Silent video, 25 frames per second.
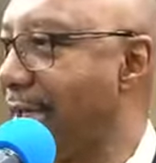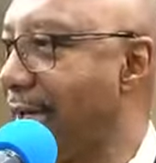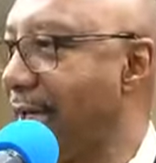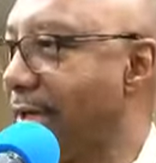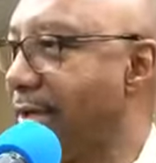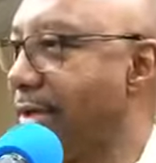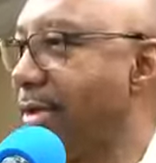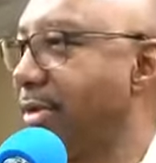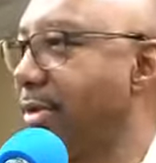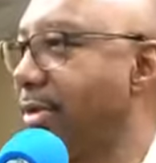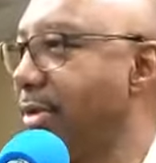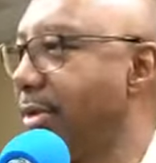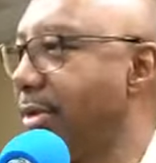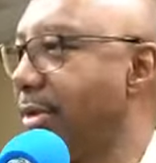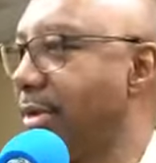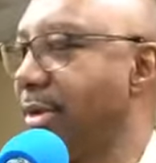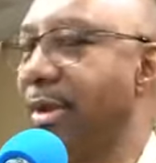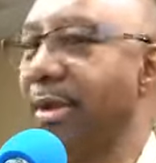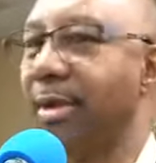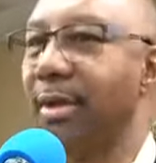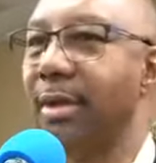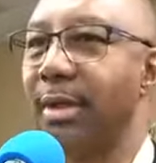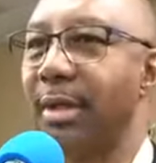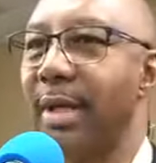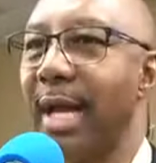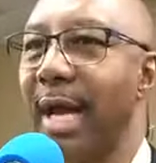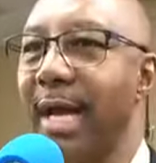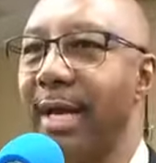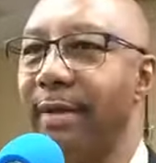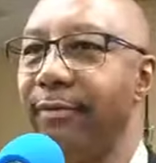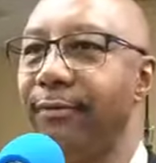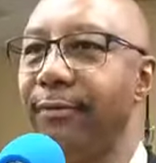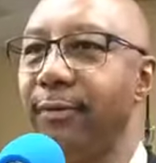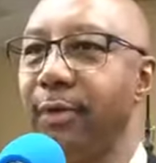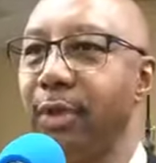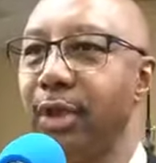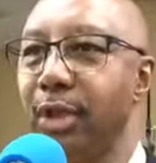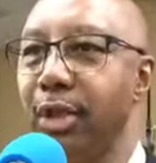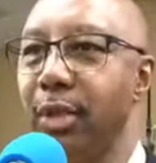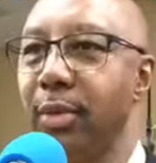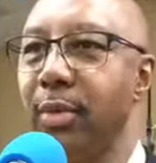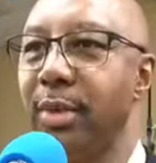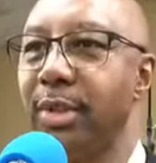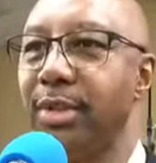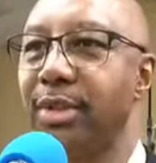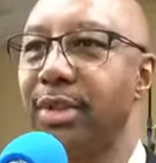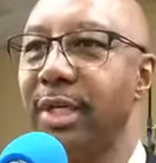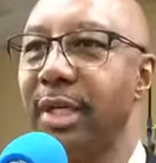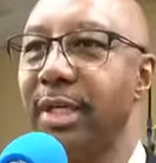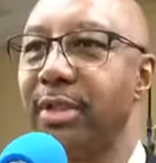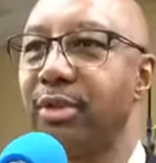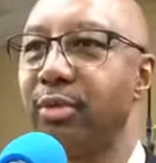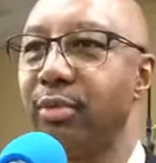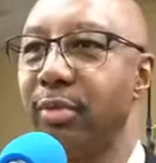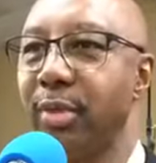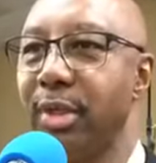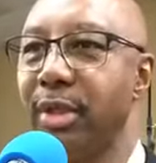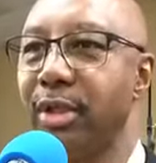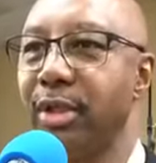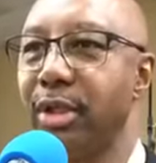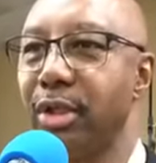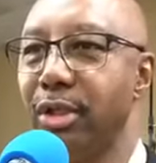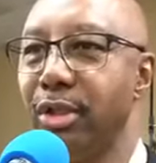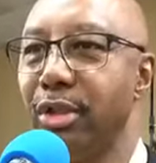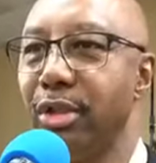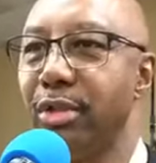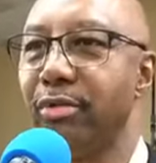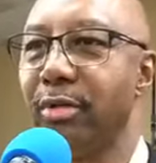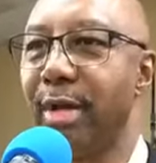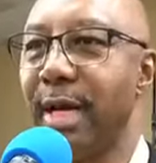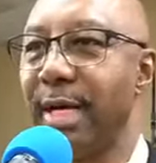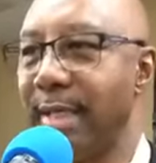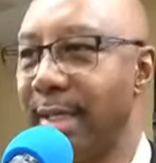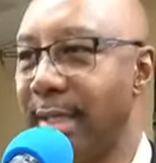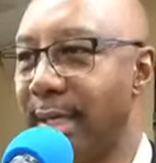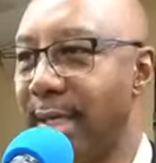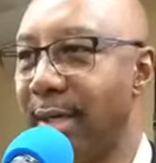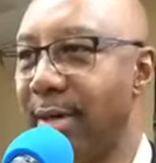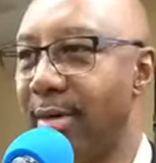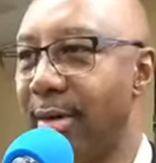I know you, your life for you is just real good right now.